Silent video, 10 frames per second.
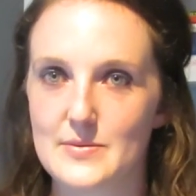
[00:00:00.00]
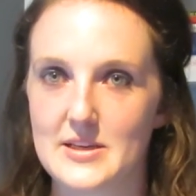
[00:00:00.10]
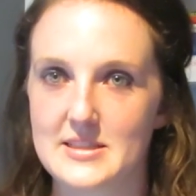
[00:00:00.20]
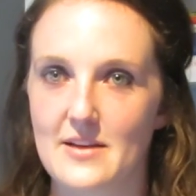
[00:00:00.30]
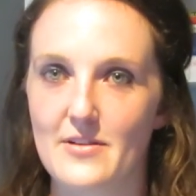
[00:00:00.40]

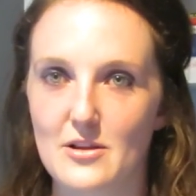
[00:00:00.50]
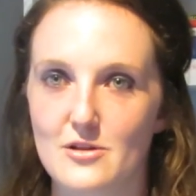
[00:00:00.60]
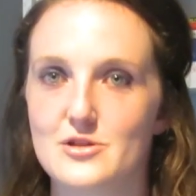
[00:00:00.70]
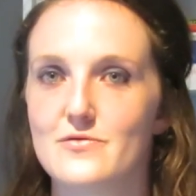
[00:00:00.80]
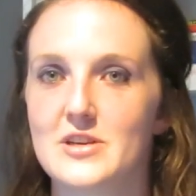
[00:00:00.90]
because I have a
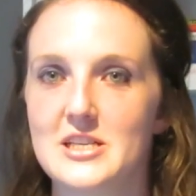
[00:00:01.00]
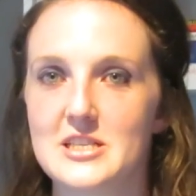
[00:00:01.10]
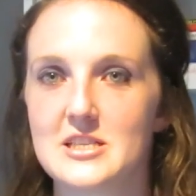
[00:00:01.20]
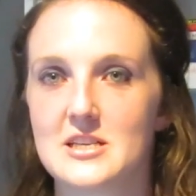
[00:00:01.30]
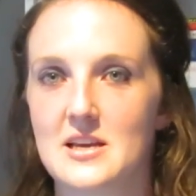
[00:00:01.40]
lot to read.
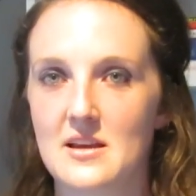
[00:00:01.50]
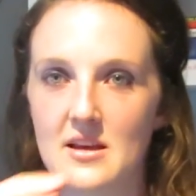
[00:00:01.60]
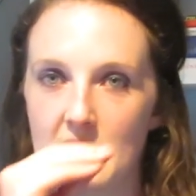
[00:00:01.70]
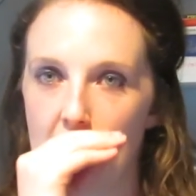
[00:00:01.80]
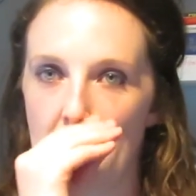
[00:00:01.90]

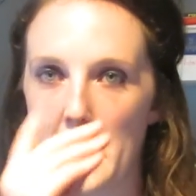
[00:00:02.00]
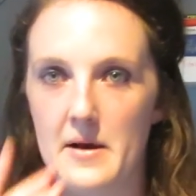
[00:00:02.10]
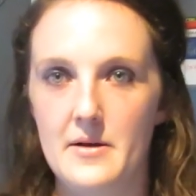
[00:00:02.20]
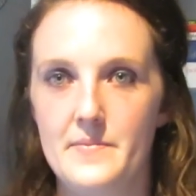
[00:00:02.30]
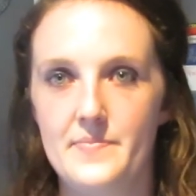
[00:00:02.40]

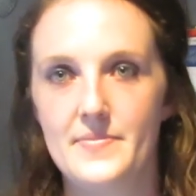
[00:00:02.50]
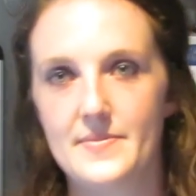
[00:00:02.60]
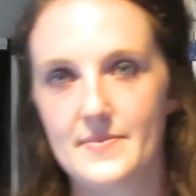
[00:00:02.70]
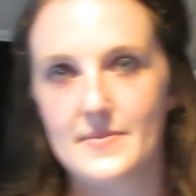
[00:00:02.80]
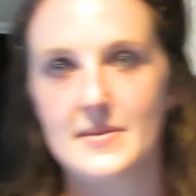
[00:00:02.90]

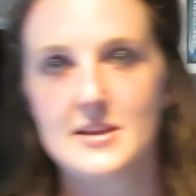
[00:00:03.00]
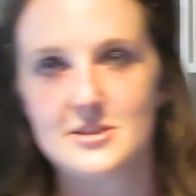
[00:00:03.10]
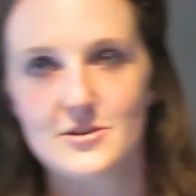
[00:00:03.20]
As